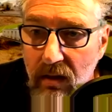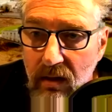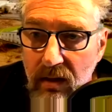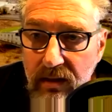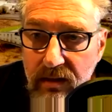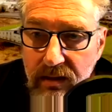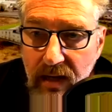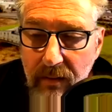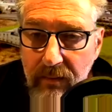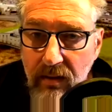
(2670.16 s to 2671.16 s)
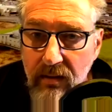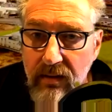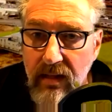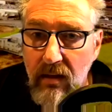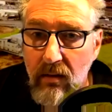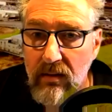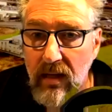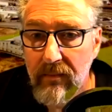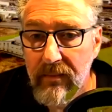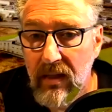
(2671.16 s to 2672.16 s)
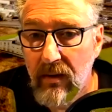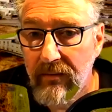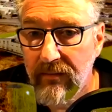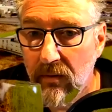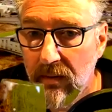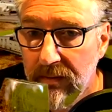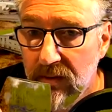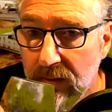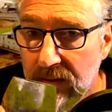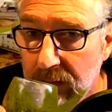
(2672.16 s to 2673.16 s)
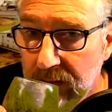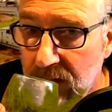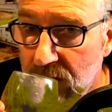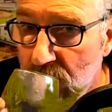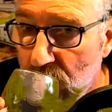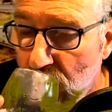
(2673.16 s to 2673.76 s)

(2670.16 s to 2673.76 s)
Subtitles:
Lisa Chapman. How long's that been going for? Maybe 20 minutes?